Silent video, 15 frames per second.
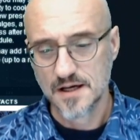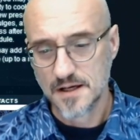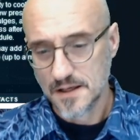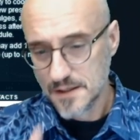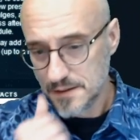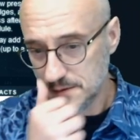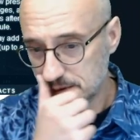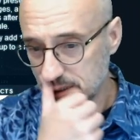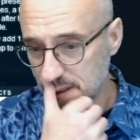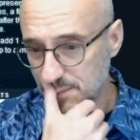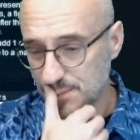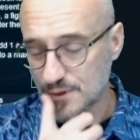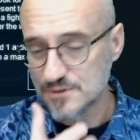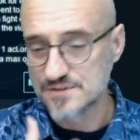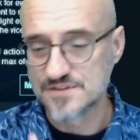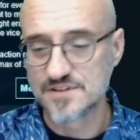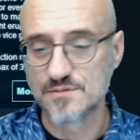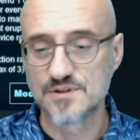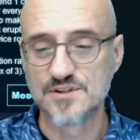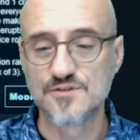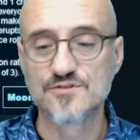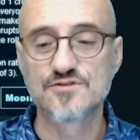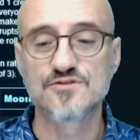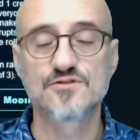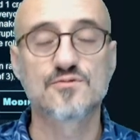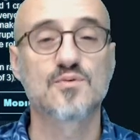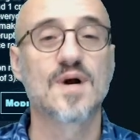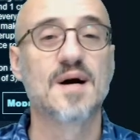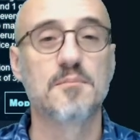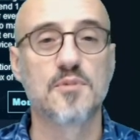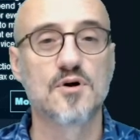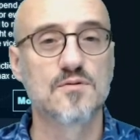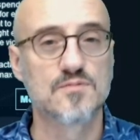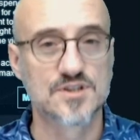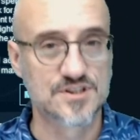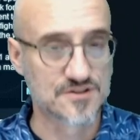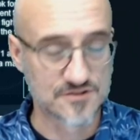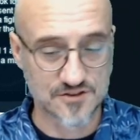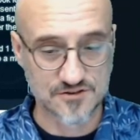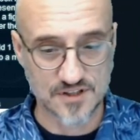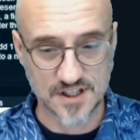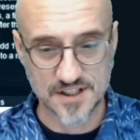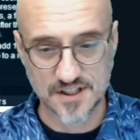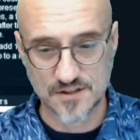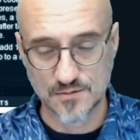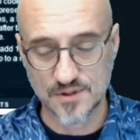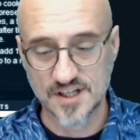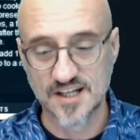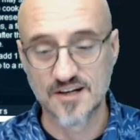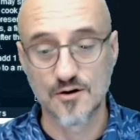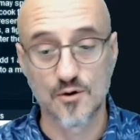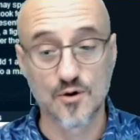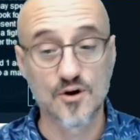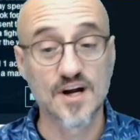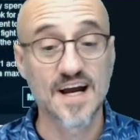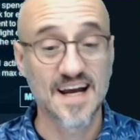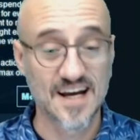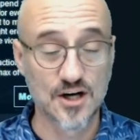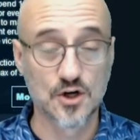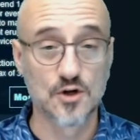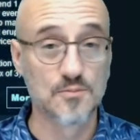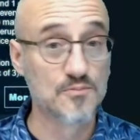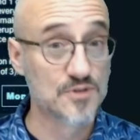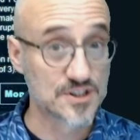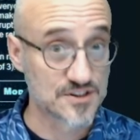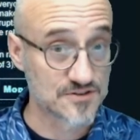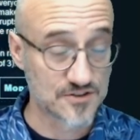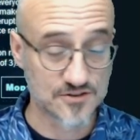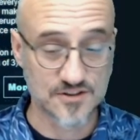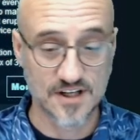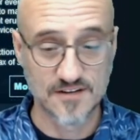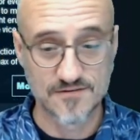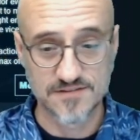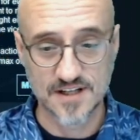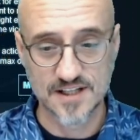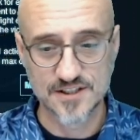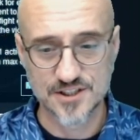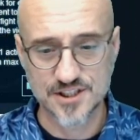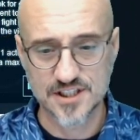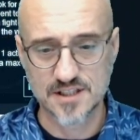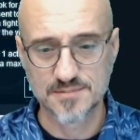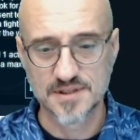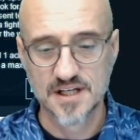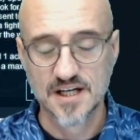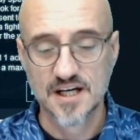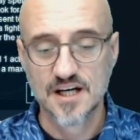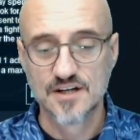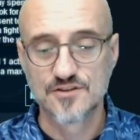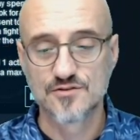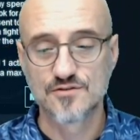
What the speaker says: You gain potency when you scramble, which is to try to get away, or Helm, which is to try and fly the ship, to